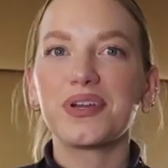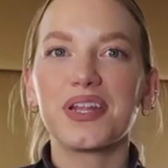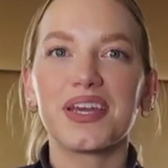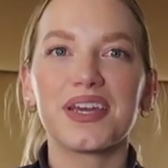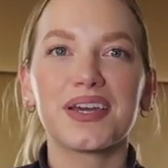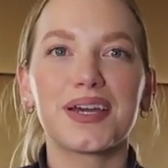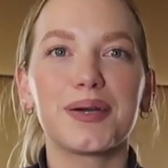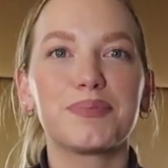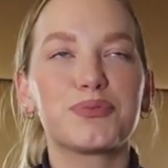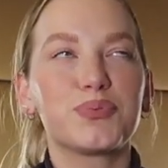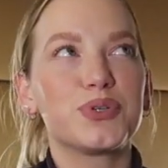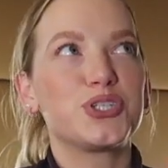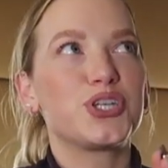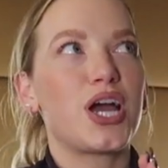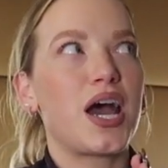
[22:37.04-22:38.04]
any hiccups,
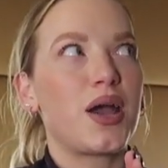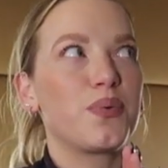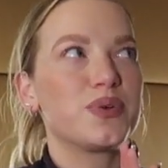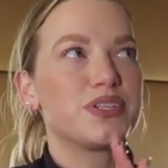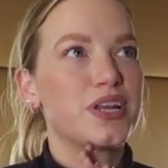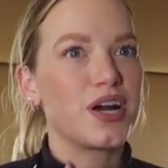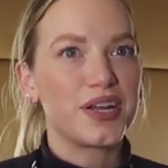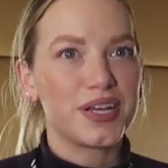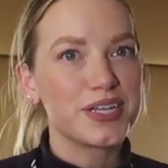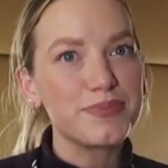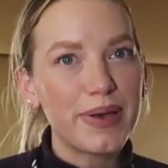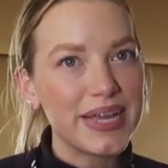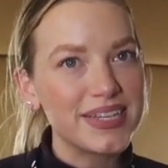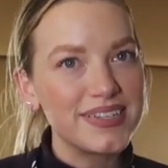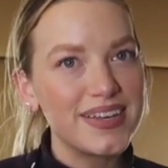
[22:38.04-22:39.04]
which I was not
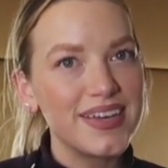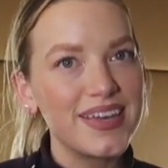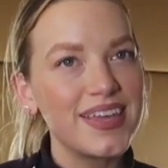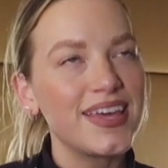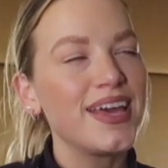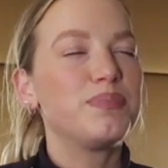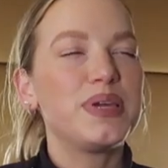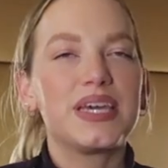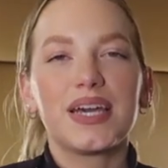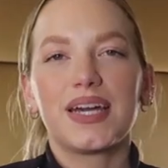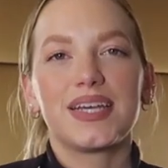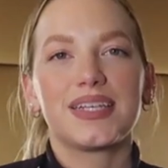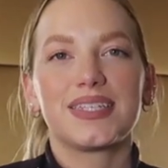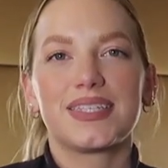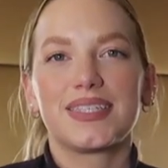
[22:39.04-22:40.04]
expecting
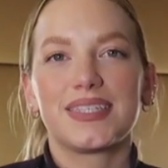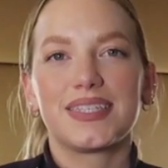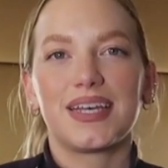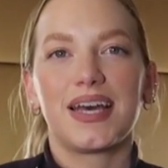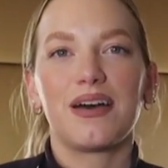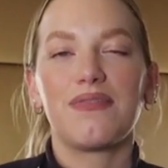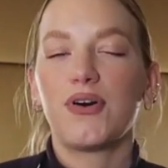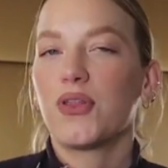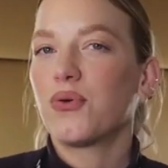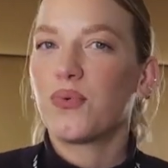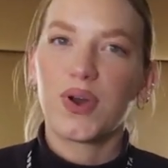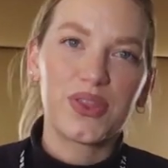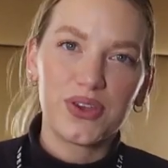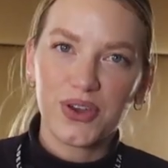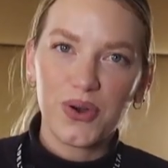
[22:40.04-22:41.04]
because of all the
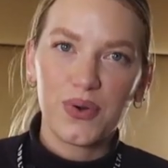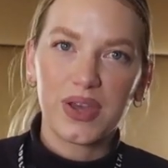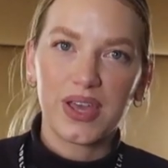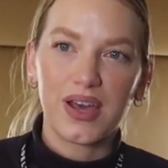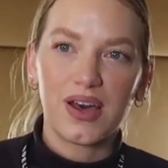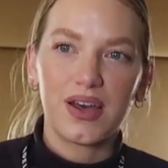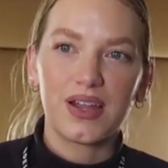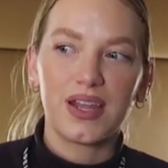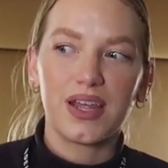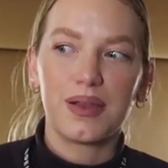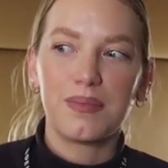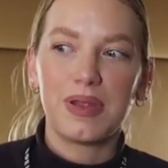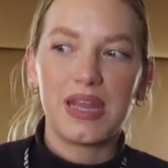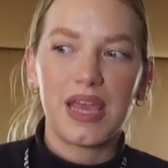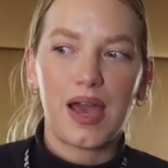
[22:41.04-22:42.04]
weather going on, and
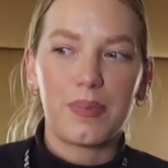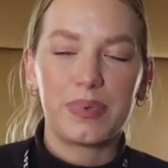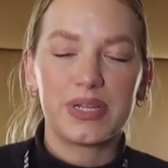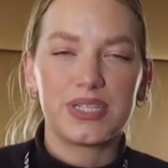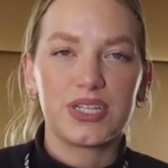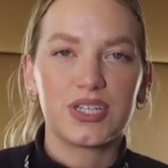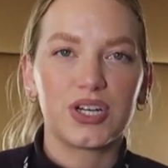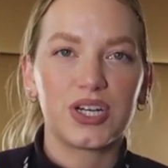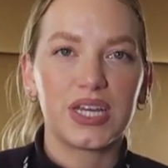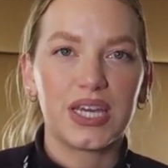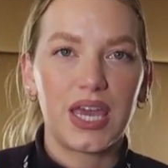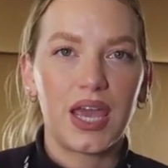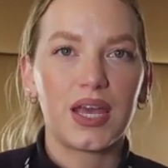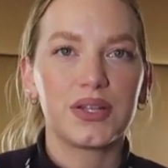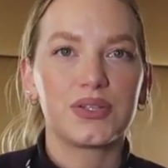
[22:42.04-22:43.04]
Minneapolis has already
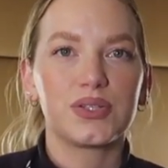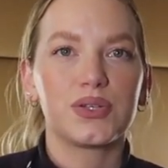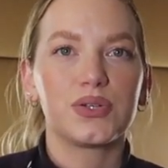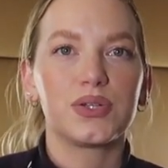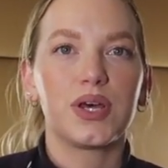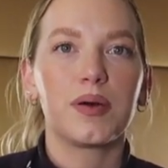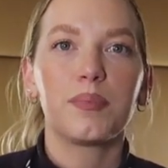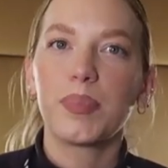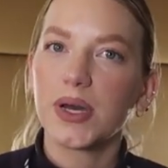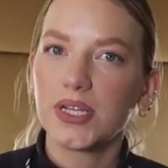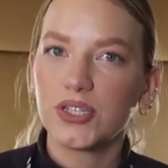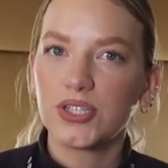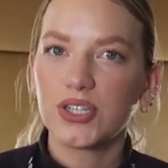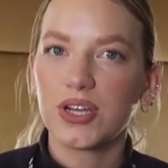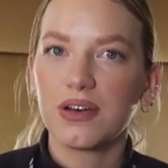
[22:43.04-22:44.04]
canceled a
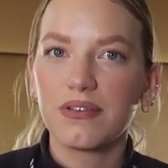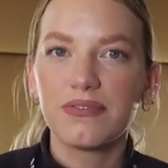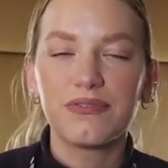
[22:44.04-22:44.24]
bunch of